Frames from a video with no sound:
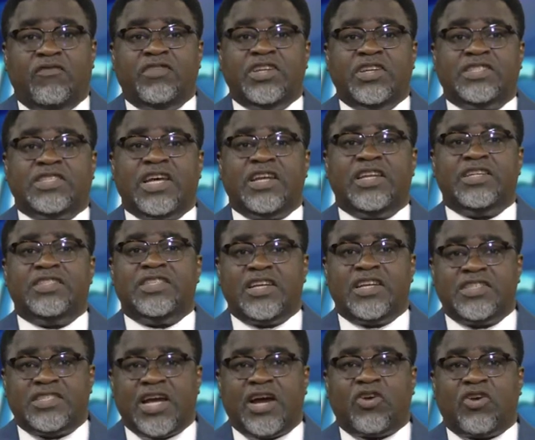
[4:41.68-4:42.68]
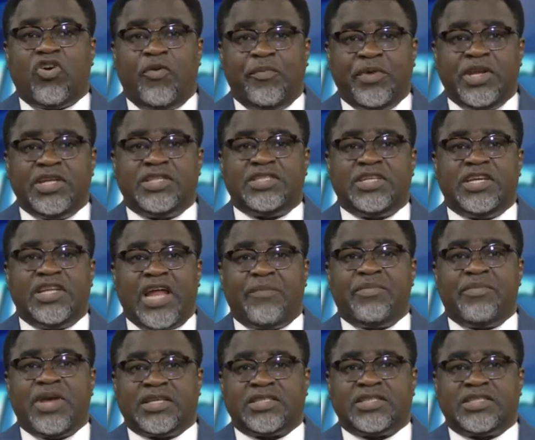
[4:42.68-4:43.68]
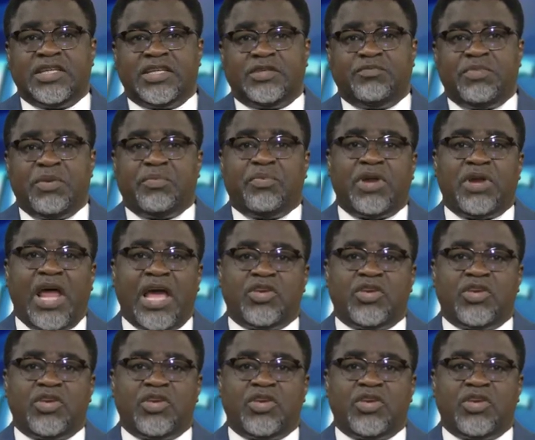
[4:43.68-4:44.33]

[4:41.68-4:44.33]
the intelligentsia community in Abia State, people like